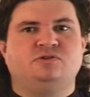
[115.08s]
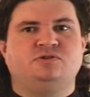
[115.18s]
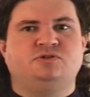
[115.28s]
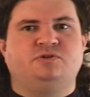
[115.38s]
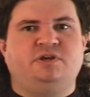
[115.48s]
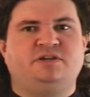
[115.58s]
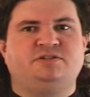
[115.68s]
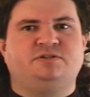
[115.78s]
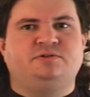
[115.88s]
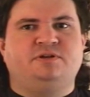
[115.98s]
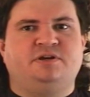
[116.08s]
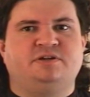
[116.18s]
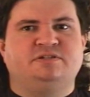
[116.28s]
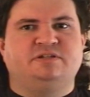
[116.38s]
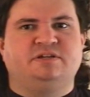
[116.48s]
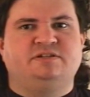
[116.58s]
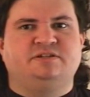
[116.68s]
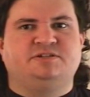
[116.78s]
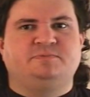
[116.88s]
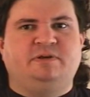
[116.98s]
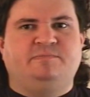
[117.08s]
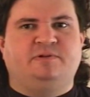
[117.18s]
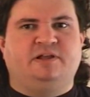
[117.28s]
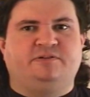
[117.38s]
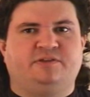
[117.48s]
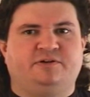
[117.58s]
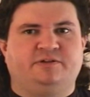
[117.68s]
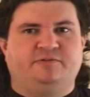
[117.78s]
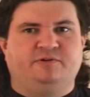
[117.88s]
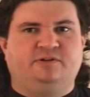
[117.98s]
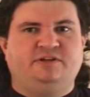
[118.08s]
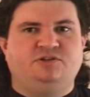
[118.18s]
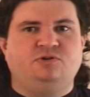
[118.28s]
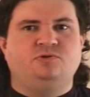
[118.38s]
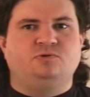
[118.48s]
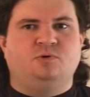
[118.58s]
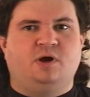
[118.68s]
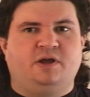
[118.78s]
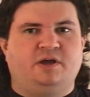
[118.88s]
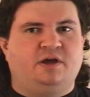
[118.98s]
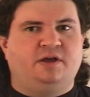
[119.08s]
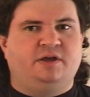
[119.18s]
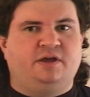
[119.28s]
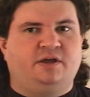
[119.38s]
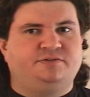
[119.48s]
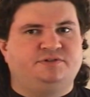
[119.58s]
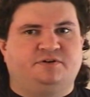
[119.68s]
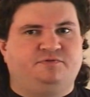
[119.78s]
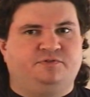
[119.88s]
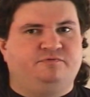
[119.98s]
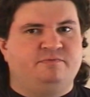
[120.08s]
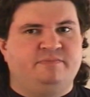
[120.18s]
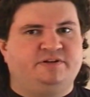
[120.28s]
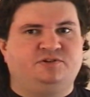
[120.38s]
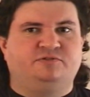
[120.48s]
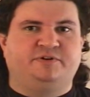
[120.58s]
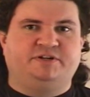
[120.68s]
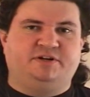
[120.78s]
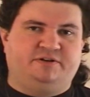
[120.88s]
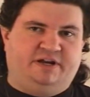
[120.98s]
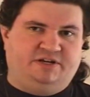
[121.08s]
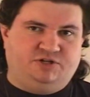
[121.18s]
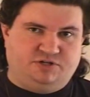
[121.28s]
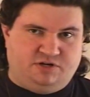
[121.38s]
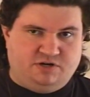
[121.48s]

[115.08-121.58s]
So yes, there does exist people out there that really do suffer from mental retardation.